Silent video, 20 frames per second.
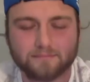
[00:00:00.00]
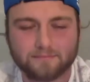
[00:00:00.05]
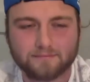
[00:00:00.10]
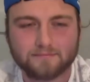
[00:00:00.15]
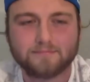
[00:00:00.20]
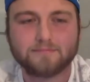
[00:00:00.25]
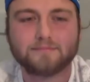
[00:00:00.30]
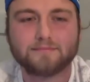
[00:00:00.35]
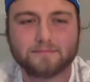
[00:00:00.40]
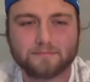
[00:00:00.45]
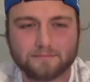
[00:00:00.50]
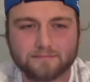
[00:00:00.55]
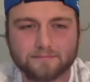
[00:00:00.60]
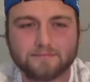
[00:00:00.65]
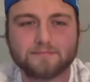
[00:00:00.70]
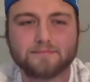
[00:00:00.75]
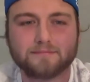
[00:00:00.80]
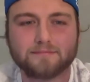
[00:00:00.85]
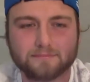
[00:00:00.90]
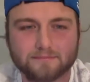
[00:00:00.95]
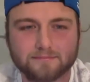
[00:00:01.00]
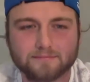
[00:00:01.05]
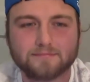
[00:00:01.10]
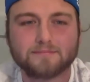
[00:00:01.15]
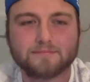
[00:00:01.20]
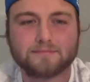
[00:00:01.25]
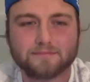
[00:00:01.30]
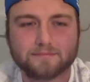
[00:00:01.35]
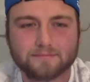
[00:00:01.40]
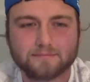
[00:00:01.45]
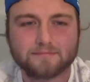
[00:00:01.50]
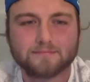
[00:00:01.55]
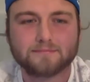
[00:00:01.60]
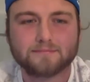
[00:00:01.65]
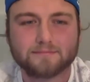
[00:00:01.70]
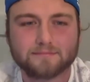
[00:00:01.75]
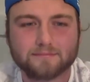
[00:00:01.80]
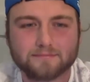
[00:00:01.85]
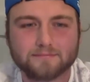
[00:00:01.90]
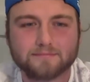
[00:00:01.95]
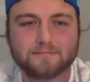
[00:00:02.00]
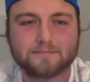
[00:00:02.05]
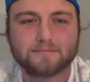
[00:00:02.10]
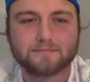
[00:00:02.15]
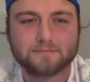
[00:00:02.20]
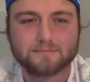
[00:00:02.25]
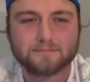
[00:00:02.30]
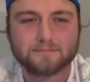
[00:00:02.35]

what we learned, either from inexperience or